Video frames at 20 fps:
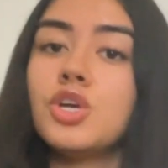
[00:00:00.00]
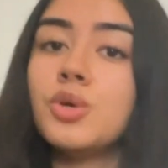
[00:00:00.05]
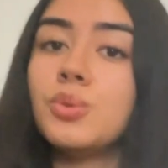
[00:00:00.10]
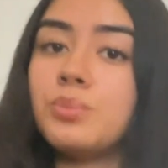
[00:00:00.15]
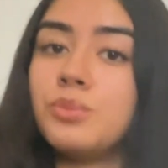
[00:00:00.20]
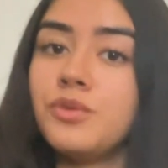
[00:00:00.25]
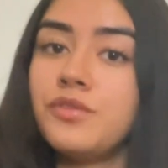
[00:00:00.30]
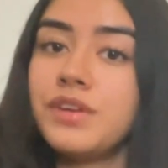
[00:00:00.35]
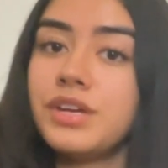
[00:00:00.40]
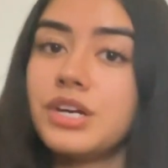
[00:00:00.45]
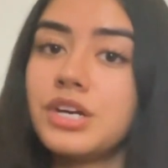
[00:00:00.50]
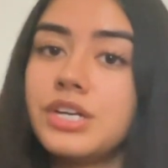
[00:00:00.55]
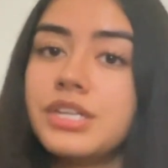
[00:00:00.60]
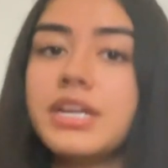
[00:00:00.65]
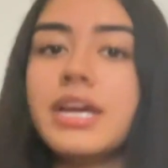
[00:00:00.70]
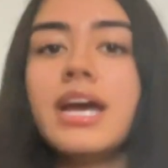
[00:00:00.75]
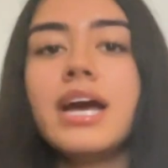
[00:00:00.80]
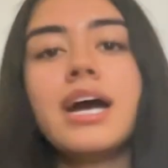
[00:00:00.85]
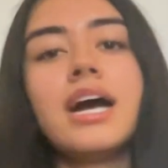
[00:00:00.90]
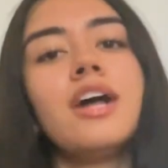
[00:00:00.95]
Moving on,
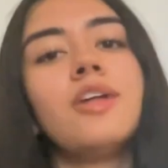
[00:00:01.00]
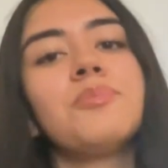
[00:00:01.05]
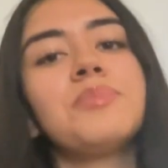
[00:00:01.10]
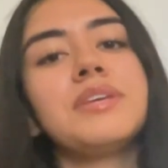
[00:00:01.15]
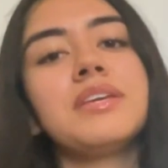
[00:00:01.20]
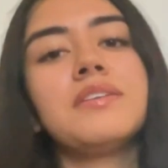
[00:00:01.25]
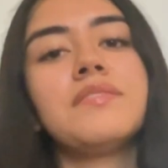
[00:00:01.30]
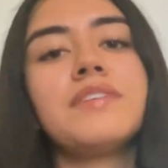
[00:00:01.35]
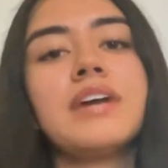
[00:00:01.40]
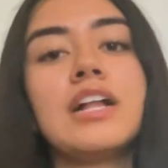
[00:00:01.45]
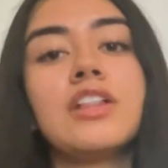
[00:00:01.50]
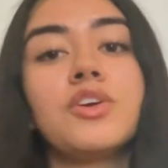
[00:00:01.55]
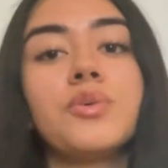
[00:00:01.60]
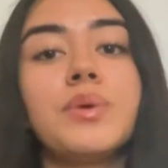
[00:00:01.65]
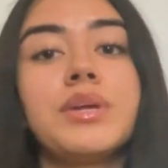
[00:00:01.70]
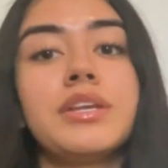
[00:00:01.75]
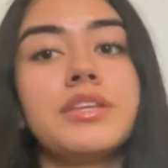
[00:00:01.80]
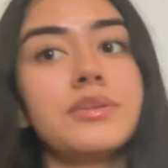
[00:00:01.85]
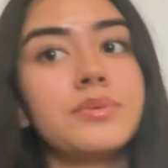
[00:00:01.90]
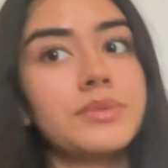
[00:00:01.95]
I'll be
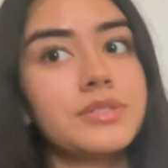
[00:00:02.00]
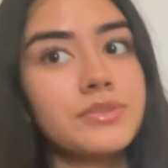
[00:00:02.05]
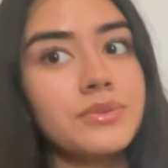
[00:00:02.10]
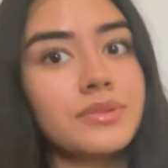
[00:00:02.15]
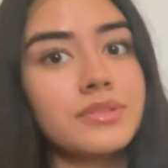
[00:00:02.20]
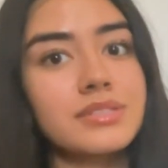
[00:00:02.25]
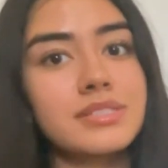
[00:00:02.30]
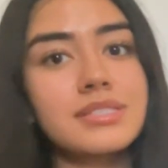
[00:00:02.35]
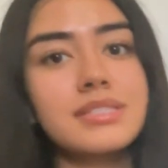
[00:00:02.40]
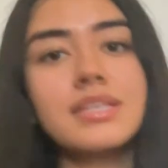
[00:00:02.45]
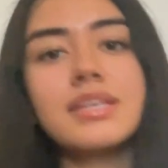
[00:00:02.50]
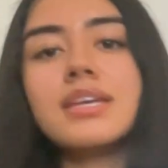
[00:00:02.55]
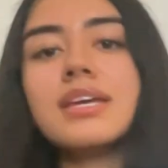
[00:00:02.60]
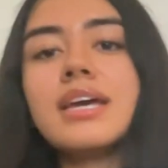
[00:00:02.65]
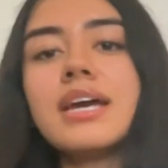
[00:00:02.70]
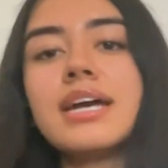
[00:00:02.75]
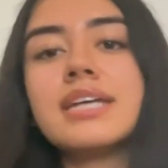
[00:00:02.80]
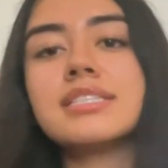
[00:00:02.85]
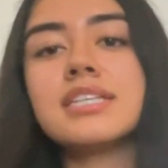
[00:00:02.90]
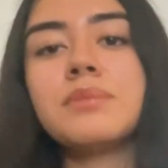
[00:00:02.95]
evaluating the results.
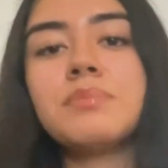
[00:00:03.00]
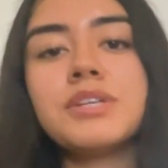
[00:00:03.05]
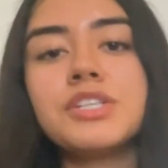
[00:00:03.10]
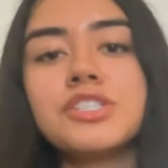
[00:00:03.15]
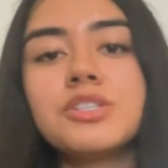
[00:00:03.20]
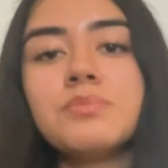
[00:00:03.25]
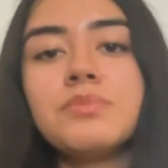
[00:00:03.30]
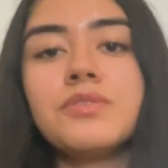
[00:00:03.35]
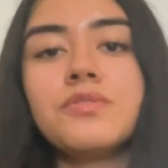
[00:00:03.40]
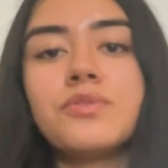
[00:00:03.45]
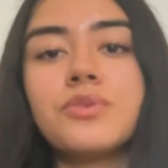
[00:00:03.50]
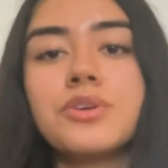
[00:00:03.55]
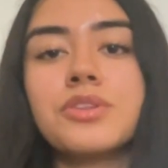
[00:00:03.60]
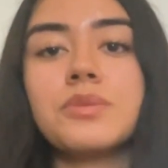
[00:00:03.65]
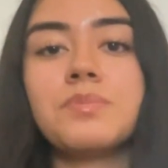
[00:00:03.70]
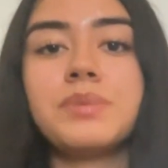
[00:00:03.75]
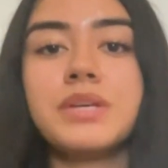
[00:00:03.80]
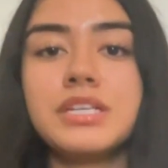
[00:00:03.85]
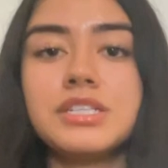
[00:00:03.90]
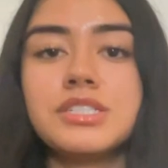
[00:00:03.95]
As I mentioned before,
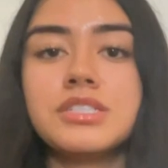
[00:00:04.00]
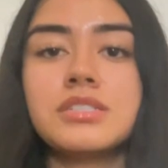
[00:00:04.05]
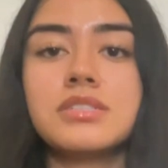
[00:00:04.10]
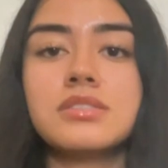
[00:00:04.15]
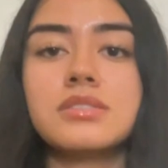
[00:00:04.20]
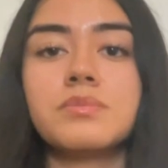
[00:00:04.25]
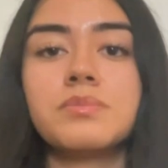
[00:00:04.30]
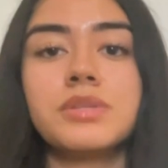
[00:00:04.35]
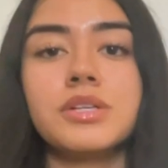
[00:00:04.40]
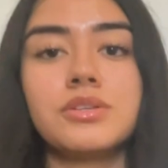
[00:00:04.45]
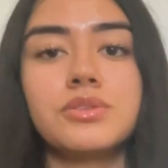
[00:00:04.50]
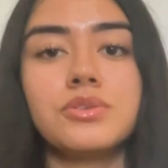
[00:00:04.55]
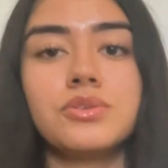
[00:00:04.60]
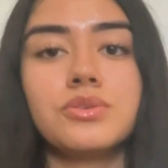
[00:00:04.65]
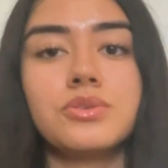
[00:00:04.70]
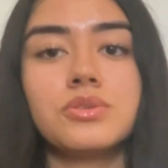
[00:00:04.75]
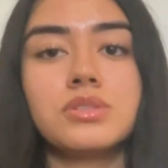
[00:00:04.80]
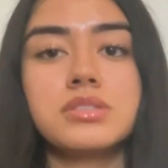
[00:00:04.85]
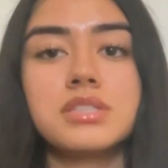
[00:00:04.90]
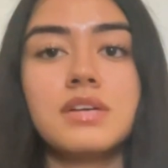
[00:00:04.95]
the patient's blood
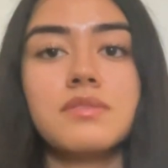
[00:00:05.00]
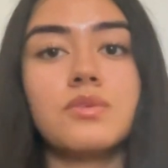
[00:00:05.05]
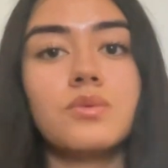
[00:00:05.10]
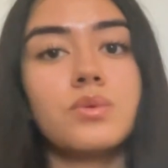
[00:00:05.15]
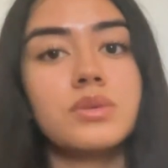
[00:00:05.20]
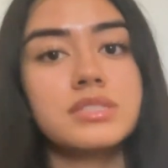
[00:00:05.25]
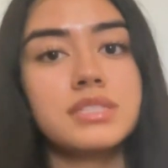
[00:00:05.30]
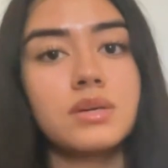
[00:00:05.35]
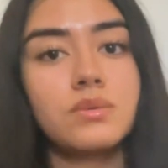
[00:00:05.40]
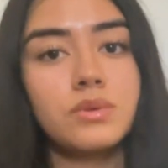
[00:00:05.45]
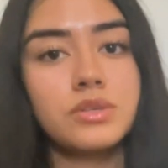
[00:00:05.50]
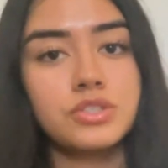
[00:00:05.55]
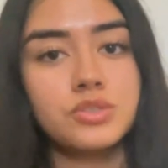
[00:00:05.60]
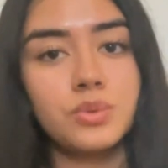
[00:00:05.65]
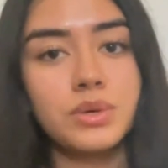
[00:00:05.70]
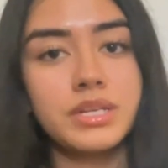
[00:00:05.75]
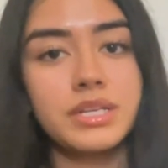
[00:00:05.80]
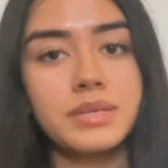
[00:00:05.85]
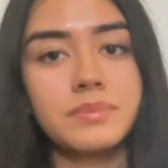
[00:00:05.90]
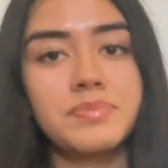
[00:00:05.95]
glucose level was at
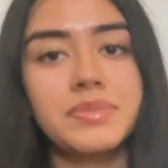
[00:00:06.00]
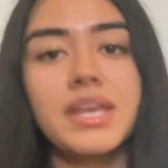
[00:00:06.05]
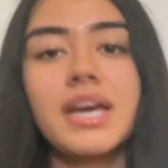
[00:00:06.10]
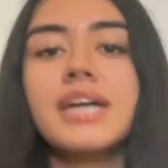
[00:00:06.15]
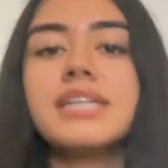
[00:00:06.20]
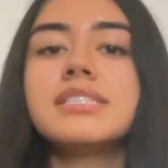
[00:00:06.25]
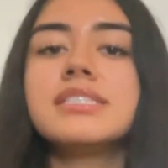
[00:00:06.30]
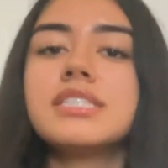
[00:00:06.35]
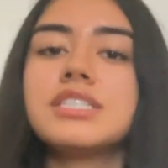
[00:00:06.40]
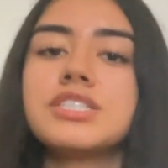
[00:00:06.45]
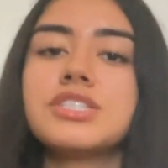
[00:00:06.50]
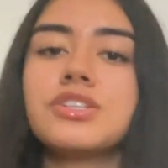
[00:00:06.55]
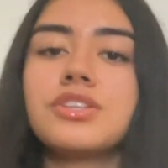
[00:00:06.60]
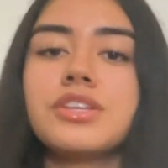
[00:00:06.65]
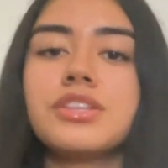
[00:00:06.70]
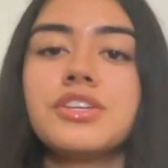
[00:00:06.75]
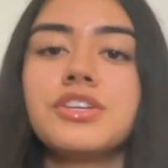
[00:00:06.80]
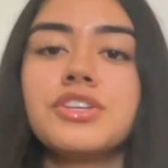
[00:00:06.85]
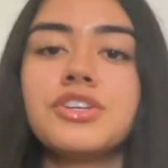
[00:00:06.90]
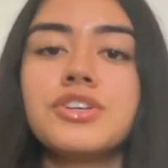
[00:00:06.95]
120.
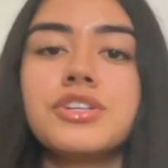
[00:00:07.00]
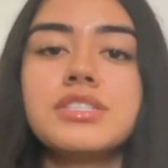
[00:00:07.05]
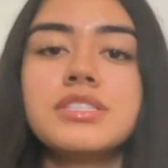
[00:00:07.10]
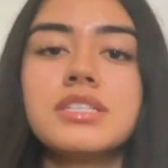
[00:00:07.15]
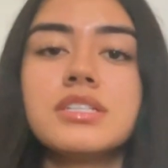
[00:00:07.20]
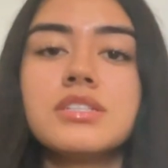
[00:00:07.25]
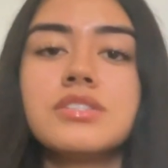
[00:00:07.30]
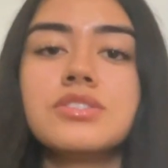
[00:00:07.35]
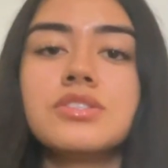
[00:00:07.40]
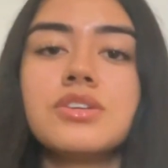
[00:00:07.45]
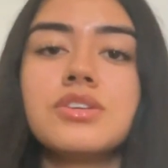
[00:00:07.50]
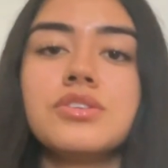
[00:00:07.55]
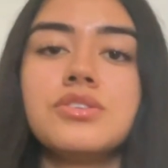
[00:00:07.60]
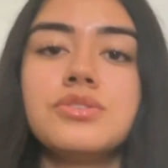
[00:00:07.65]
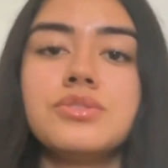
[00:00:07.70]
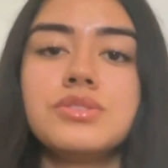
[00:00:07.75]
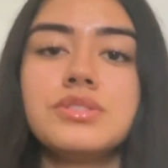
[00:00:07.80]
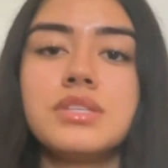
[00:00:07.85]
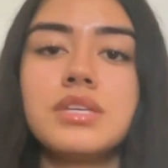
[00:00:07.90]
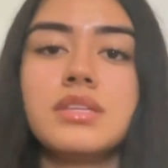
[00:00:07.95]
Additionally, the urine test
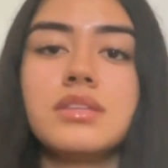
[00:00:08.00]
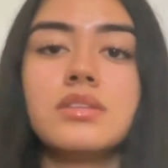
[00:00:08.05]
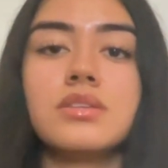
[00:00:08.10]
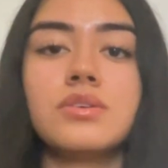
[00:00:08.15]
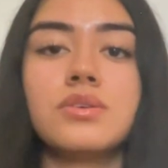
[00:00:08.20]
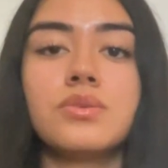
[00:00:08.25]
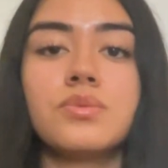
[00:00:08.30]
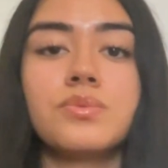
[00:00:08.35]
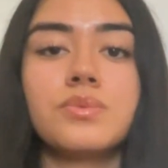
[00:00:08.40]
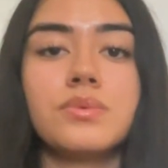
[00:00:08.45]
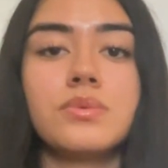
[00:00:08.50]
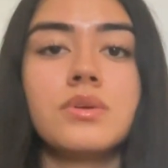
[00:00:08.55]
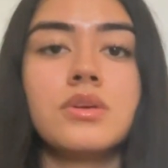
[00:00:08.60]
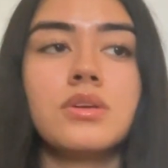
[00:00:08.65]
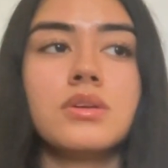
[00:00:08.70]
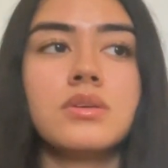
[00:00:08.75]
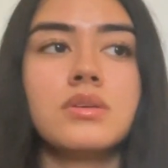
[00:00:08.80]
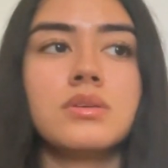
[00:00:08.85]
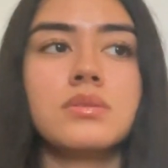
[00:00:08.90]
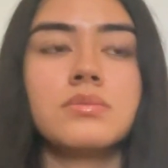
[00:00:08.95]
using the
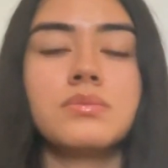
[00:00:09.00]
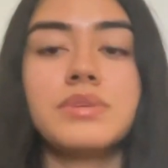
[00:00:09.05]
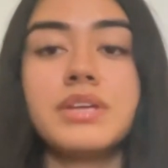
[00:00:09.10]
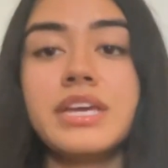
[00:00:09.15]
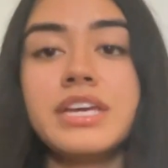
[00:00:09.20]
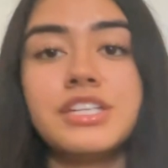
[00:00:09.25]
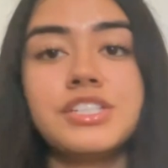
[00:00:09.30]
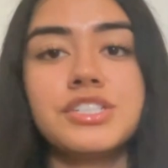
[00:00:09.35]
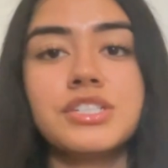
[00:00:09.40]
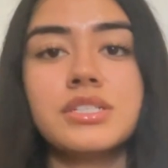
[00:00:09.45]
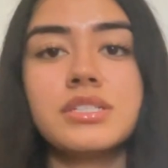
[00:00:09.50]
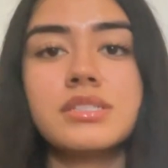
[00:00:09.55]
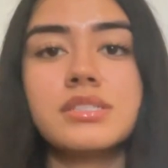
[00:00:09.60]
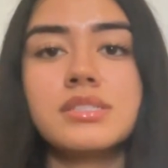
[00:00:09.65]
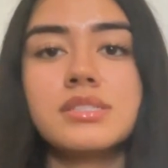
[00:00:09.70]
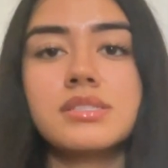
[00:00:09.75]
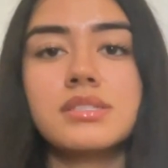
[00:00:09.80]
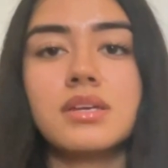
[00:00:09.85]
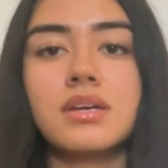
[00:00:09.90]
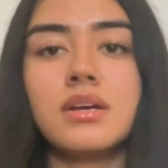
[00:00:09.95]

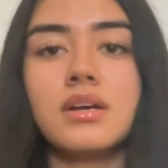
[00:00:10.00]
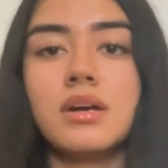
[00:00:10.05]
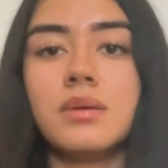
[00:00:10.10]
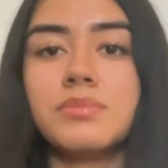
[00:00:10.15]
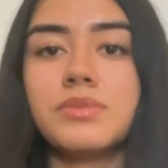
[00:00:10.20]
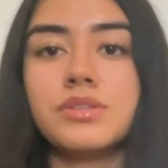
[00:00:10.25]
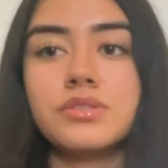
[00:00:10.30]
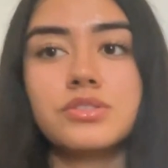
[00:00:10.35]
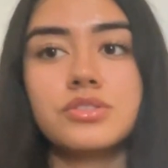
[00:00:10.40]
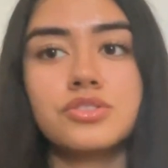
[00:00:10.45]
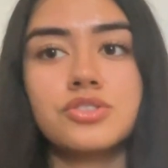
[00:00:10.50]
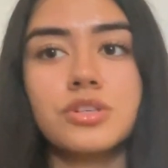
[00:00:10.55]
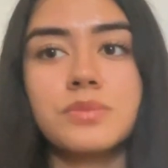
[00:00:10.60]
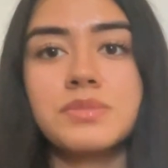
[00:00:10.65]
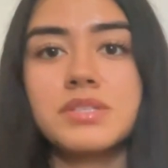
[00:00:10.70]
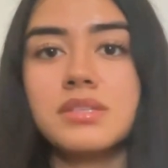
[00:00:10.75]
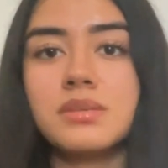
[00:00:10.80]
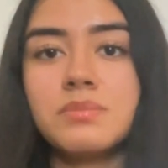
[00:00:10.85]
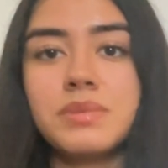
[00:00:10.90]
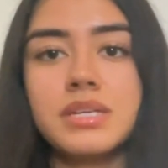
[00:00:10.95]
reagents, the
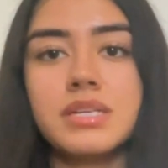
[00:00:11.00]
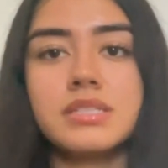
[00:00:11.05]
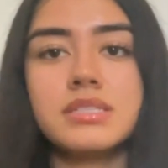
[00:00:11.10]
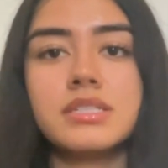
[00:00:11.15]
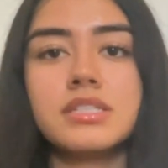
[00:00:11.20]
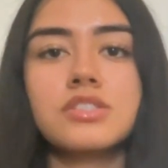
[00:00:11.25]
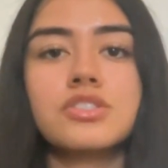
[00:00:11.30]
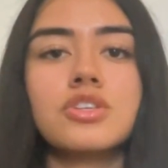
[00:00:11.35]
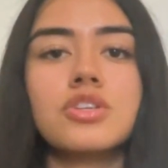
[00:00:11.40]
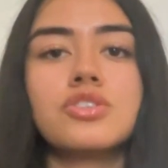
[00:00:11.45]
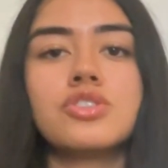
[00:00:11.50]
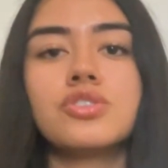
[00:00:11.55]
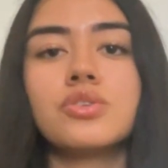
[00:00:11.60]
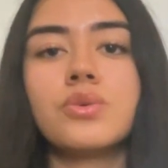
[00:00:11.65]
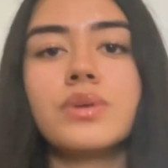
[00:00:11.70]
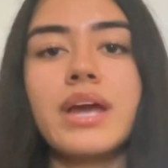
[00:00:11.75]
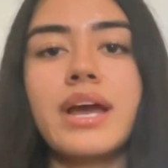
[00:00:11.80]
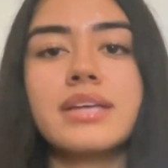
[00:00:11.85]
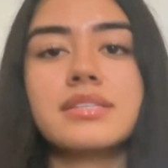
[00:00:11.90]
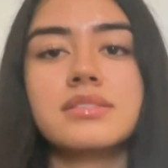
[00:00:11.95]
strips and the Benedicts,
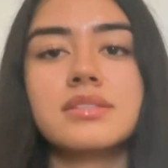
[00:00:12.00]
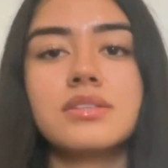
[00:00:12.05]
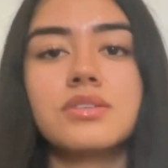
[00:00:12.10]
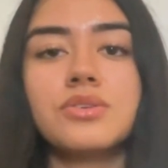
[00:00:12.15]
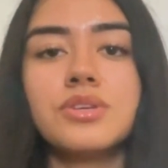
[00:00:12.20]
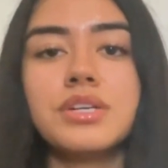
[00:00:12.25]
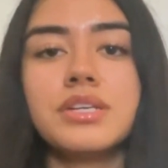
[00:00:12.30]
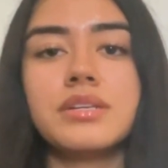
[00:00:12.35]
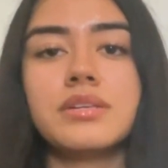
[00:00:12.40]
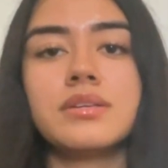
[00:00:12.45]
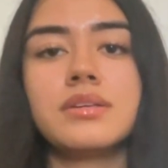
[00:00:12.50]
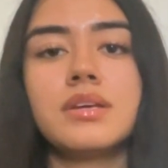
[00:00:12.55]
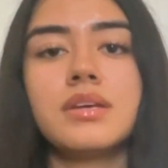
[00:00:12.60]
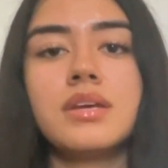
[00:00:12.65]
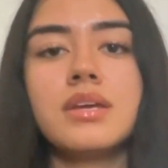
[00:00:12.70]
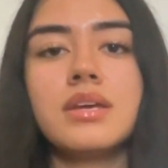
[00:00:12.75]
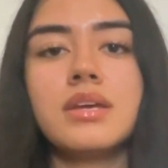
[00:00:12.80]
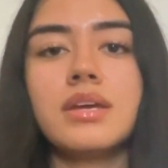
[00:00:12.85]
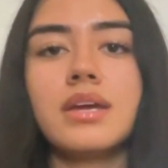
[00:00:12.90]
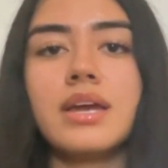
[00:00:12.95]
showed acid green
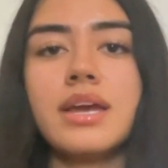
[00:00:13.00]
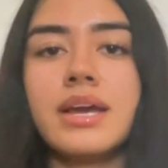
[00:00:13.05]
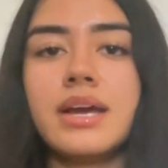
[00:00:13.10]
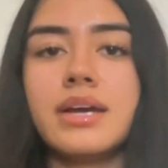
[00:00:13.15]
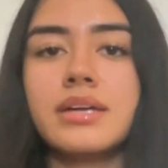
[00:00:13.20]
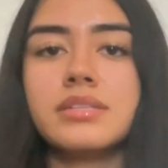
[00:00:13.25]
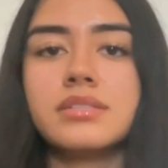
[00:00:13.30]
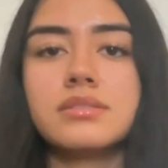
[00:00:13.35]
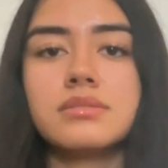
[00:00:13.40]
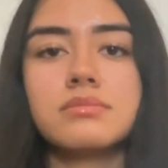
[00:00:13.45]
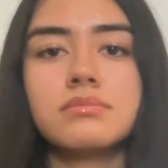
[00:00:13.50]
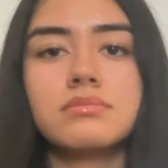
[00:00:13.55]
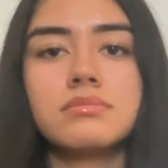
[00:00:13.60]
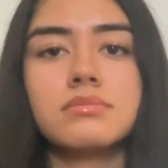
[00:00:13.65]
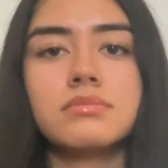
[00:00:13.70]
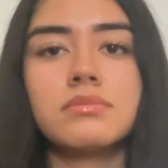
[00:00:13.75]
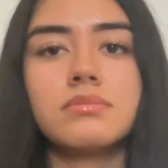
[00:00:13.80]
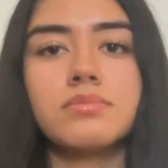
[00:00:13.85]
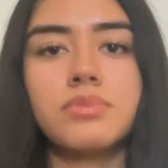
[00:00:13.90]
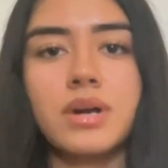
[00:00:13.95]
and
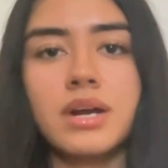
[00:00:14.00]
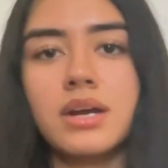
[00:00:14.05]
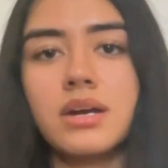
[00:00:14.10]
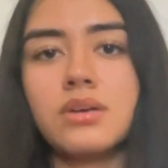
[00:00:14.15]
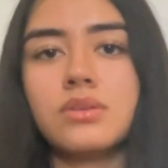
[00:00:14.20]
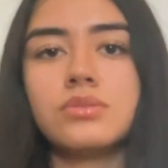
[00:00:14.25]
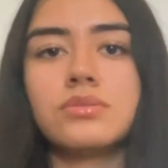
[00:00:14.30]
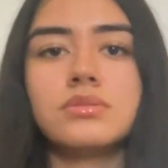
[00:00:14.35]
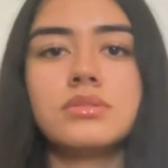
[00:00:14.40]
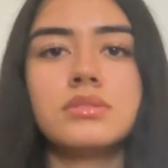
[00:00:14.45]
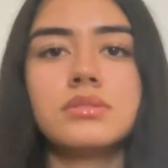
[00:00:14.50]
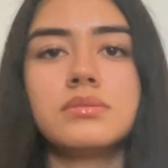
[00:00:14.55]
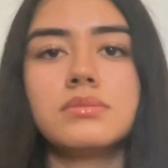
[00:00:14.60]
brown.